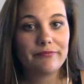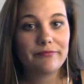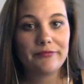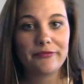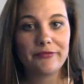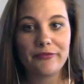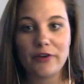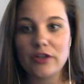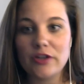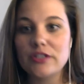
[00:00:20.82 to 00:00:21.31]

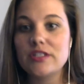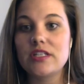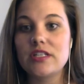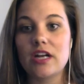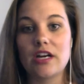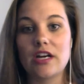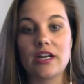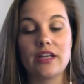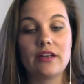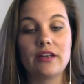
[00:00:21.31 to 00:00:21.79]
first
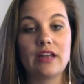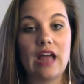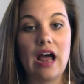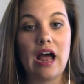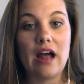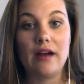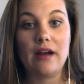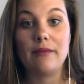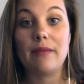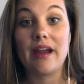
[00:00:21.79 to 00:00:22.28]
started
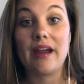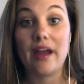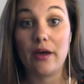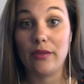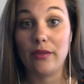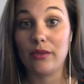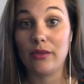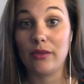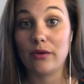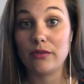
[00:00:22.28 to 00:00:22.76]
on my
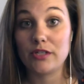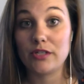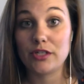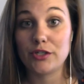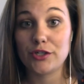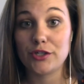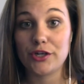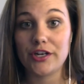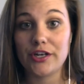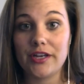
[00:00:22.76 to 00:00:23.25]
health coaching
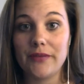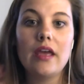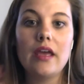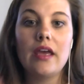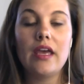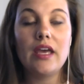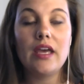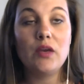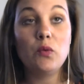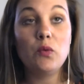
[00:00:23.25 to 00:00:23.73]
journey.
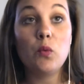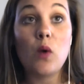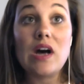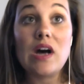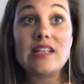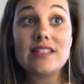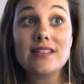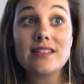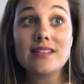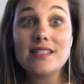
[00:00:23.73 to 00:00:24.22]
It
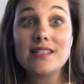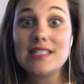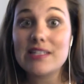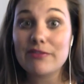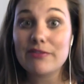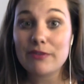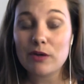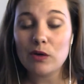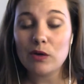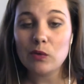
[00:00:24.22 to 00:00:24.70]
wasn't a
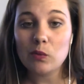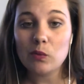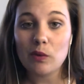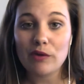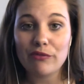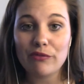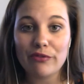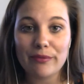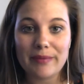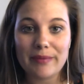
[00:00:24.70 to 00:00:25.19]
difficult
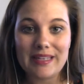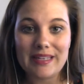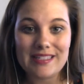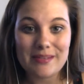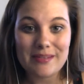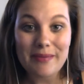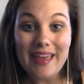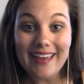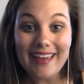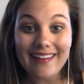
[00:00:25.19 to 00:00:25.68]
one for me to
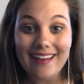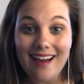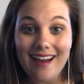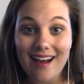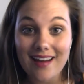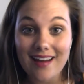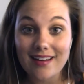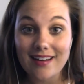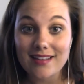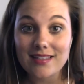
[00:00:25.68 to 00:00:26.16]
make,
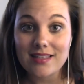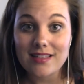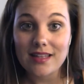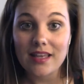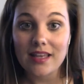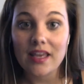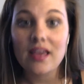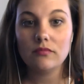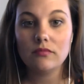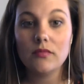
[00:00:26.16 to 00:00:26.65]

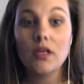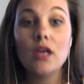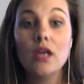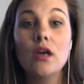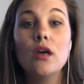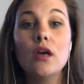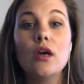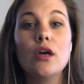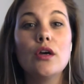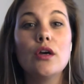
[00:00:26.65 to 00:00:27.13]
honestly.
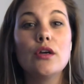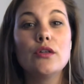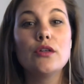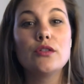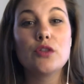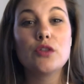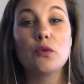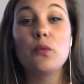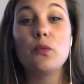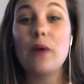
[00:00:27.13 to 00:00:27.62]

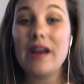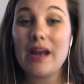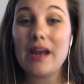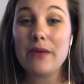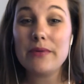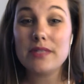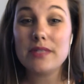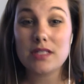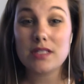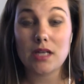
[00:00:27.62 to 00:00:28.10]
So when I
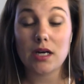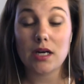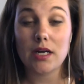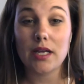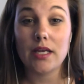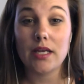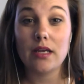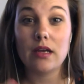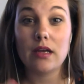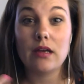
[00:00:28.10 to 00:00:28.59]
was
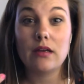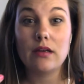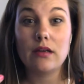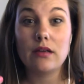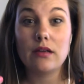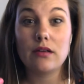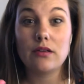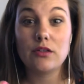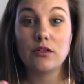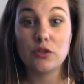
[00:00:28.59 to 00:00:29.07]
starting
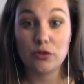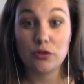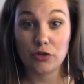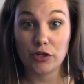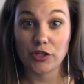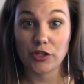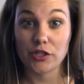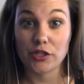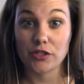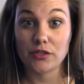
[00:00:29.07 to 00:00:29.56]

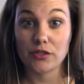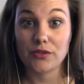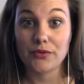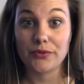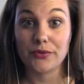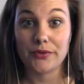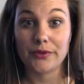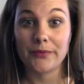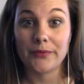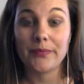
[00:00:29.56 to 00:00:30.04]
nutrition
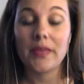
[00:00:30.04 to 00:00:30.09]
school,